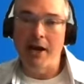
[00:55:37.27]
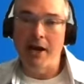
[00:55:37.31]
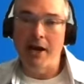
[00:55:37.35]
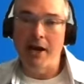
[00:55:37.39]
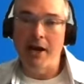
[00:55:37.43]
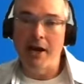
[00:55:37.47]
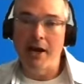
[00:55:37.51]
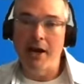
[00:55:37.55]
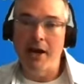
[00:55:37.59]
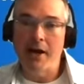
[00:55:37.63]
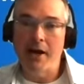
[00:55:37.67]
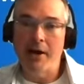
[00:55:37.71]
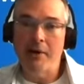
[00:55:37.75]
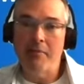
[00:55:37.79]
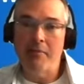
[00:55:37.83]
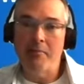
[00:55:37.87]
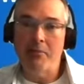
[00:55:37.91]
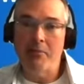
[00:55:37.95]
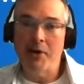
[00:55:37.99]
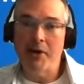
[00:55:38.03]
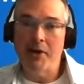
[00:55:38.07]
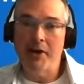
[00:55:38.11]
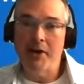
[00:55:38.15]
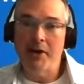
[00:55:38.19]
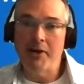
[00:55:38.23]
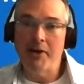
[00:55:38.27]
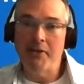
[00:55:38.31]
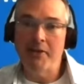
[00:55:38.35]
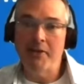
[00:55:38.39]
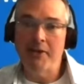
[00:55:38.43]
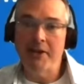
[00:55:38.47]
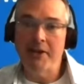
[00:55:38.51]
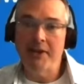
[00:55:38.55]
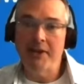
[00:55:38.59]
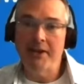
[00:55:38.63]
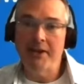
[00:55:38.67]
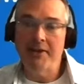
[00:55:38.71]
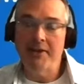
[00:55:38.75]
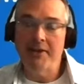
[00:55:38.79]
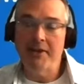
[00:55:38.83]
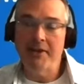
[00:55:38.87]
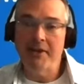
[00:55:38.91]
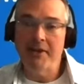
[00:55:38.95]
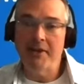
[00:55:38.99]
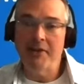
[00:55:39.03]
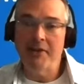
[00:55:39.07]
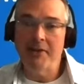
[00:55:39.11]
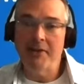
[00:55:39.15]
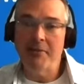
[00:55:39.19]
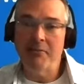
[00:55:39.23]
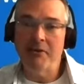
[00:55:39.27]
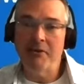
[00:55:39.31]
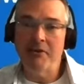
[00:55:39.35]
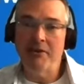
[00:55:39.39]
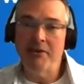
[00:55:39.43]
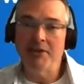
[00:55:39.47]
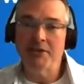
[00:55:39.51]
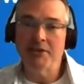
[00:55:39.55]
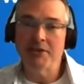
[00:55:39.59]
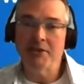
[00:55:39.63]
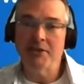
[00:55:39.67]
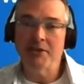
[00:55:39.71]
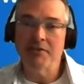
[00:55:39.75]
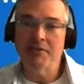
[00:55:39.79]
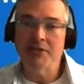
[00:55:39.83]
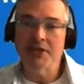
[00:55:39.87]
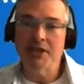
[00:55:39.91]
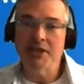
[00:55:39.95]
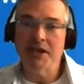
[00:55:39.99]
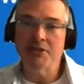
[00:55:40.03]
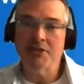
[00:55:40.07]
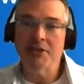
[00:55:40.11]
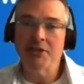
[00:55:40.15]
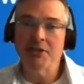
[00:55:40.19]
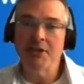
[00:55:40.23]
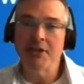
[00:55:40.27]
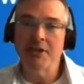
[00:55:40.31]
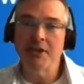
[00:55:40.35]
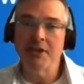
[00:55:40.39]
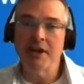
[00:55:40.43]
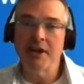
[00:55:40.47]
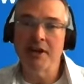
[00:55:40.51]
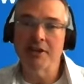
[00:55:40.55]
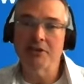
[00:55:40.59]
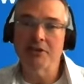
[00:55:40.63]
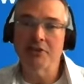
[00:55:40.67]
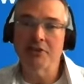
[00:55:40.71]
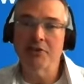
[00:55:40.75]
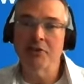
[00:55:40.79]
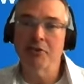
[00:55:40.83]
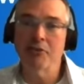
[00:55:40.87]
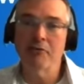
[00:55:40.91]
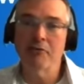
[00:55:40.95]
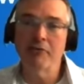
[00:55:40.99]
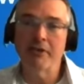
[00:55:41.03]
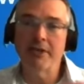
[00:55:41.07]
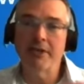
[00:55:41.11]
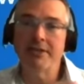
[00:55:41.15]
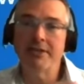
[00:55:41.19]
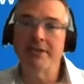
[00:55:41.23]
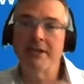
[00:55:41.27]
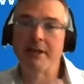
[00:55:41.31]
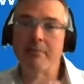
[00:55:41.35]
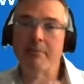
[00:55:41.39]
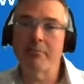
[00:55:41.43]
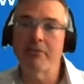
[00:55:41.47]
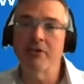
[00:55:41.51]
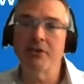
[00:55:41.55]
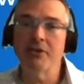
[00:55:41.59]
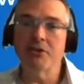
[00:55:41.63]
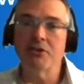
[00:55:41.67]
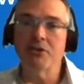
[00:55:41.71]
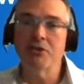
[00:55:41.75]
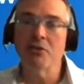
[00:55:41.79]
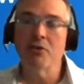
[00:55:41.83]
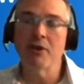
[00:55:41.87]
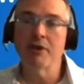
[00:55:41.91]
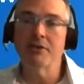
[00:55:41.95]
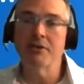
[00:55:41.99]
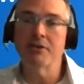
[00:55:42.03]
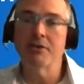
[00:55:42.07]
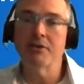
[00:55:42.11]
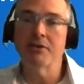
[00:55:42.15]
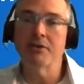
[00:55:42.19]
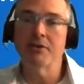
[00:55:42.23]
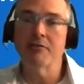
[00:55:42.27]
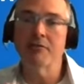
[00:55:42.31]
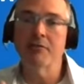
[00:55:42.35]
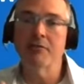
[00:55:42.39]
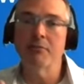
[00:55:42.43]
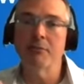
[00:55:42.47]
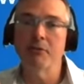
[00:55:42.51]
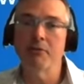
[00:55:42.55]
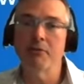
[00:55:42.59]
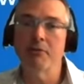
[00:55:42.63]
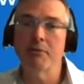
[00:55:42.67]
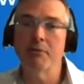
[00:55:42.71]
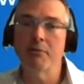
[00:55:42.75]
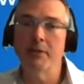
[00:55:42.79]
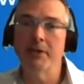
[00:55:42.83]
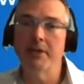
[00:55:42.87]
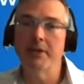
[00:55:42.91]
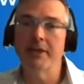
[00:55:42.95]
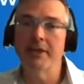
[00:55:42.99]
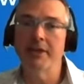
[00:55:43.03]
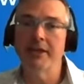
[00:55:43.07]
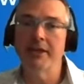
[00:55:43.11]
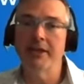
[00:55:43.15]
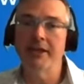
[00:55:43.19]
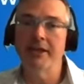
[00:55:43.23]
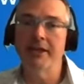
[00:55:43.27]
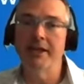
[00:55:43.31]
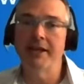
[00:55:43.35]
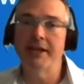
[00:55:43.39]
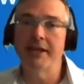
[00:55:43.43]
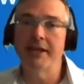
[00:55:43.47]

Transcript: But the Immigration Service actually lodged 3 separate charges of removability,